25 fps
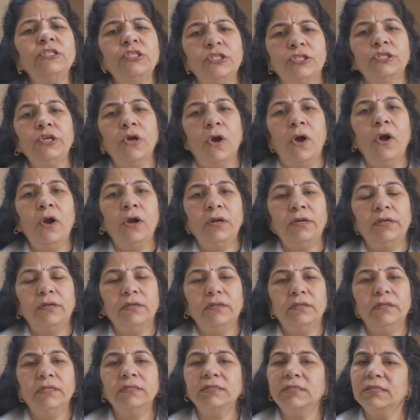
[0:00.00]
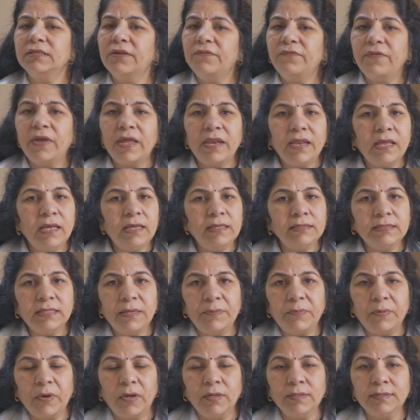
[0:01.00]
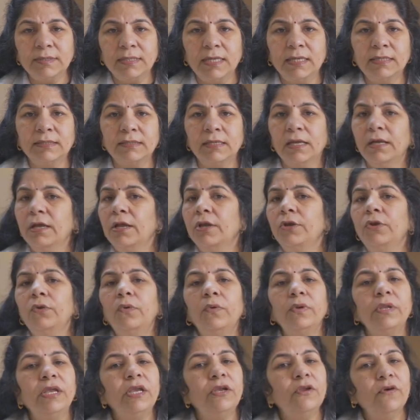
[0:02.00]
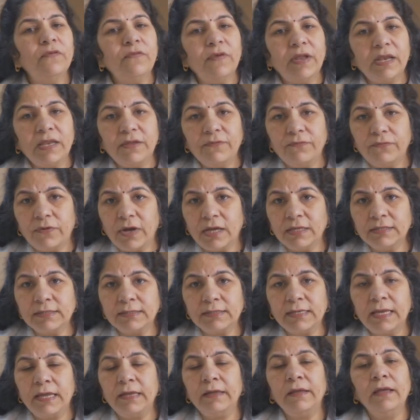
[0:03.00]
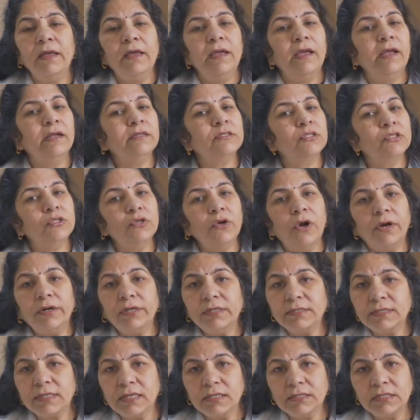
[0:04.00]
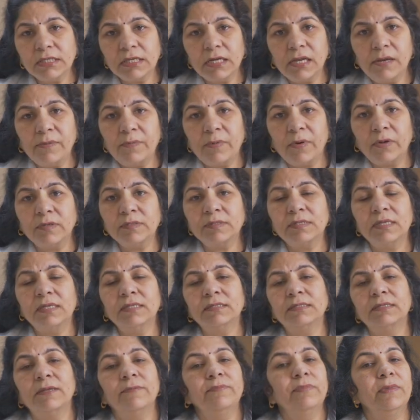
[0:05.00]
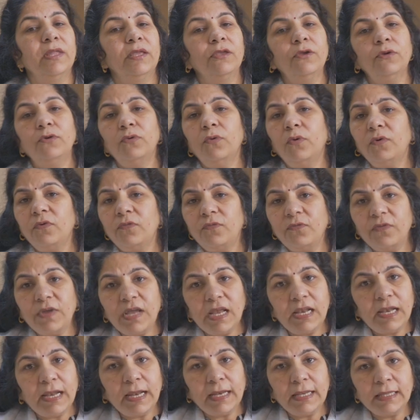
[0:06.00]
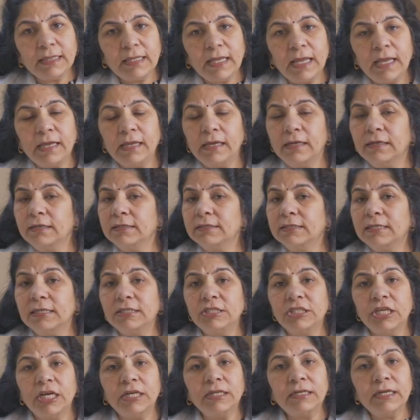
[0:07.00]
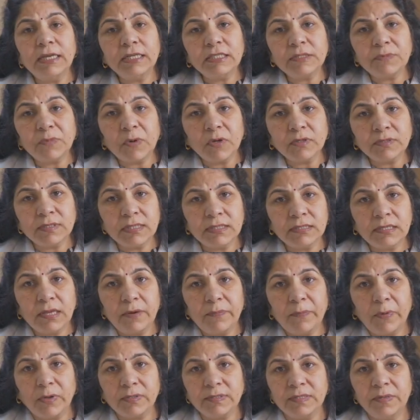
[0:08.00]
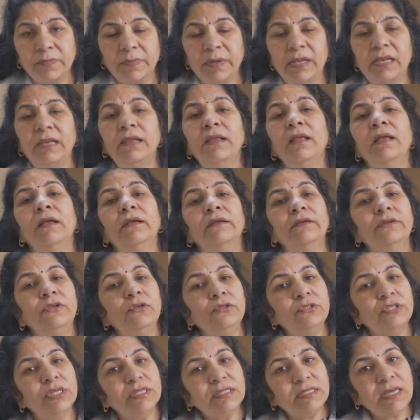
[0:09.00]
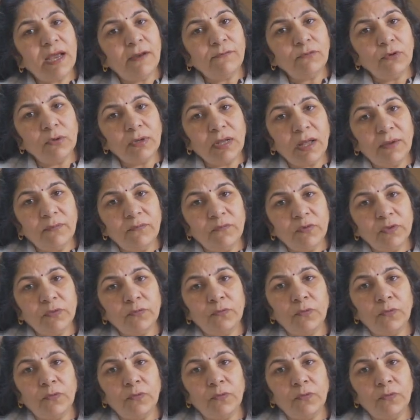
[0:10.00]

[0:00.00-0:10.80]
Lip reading: short, this is a very easy process. No need of any fasting. It's not a surgical process. You don't feel anything. It is the gentlest procedure possible. You just have to come with